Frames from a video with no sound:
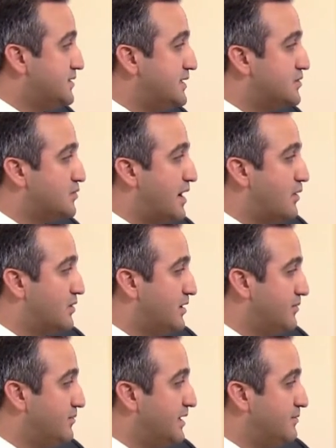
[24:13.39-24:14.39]
seizure
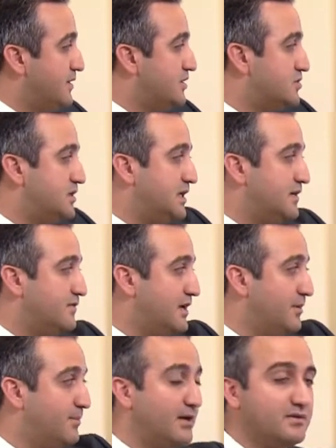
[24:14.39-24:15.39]
outcome can be achieved
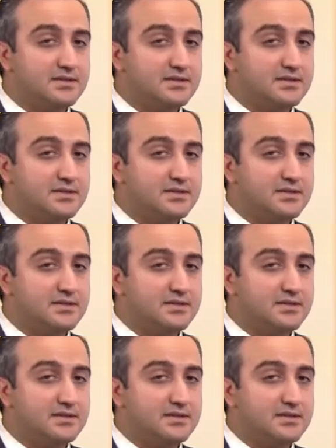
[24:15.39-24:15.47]
in about